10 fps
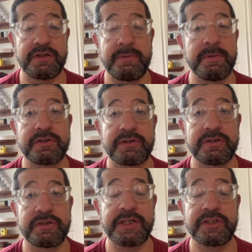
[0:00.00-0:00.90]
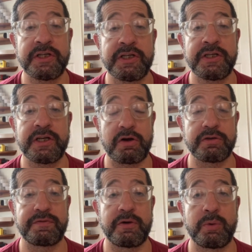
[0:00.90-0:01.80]
demilitarization, it
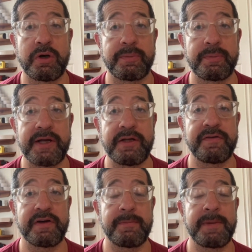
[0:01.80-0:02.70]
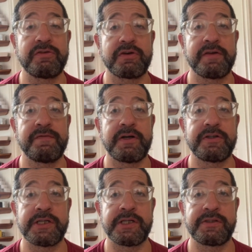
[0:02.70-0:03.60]
calls for worldwide developmental
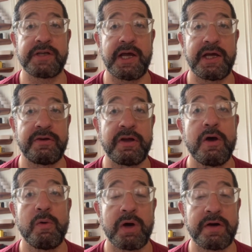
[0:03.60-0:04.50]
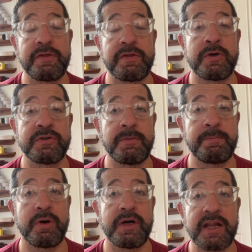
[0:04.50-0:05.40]
convergence, and one of the most
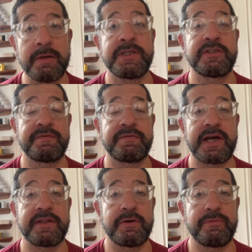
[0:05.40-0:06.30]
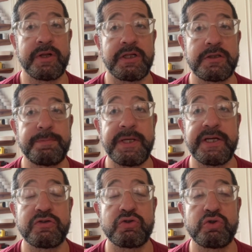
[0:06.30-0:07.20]
important elements of that that really
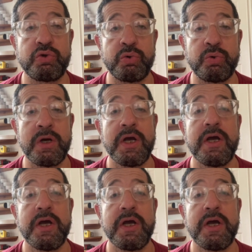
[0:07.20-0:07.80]
speaks to